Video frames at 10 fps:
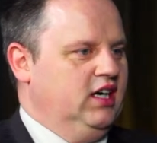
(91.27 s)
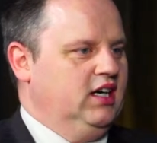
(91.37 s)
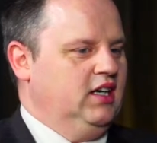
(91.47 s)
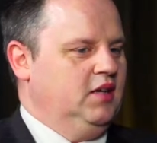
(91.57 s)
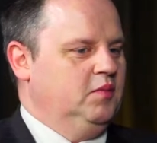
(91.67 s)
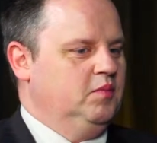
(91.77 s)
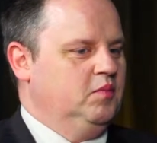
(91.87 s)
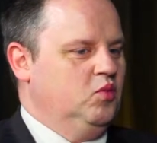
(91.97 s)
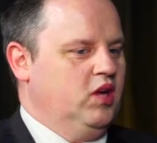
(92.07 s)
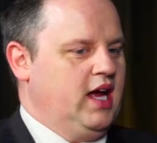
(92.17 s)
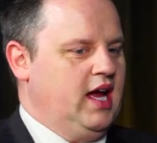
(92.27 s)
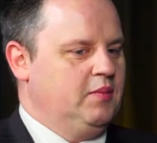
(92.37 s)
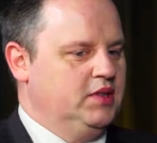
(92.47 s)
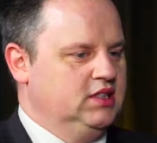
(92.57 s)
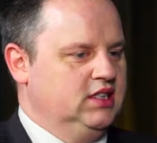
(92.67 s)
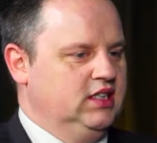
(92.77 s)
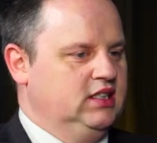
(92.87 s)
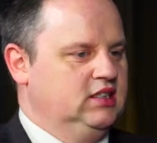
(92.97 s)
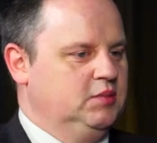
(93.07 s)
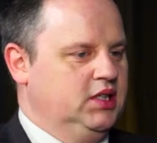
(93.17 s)
Um, what happens
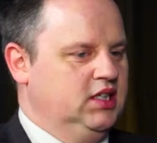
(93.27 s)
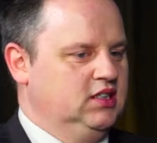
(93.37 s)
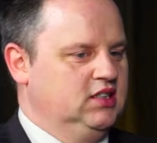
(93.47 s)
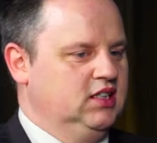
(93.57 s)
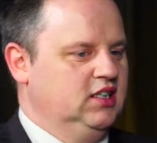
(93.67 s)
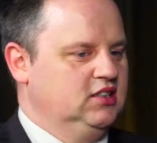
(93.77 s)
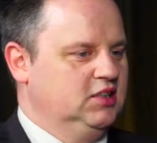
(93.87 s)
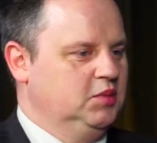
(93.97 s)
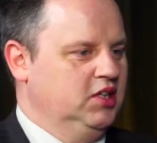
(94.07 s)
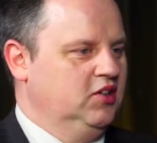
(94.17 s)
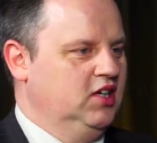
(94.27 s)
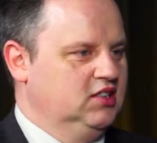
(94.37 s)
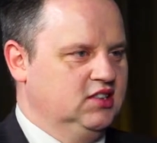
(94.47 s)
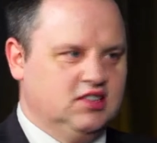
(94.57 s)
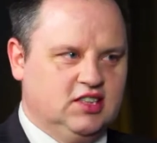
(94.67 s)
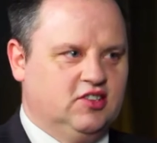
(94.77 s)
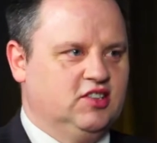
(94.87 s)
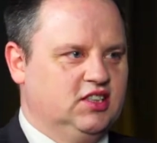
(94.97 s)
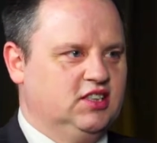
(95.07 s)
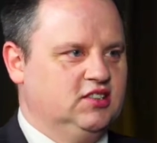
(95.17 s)
is because the LCBO has a
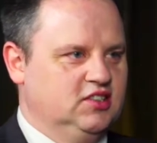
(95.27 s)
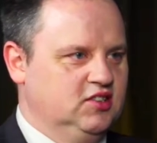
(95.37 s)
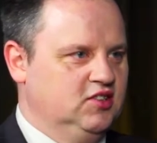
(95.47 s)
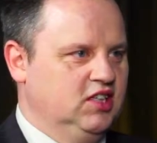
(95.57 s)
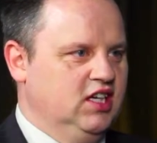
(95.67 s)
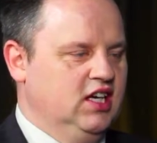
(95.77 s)
secret deal to